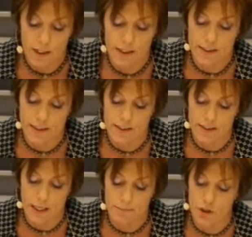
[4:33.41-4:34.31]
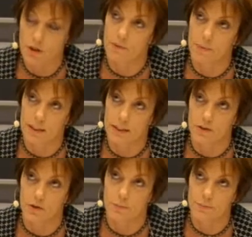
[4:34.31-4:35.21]
in his conception of a
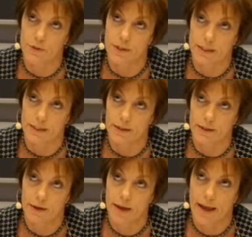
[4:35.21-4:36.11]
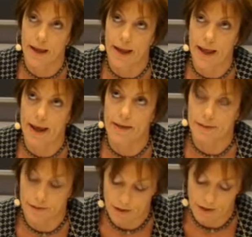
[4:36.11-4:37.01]
political community and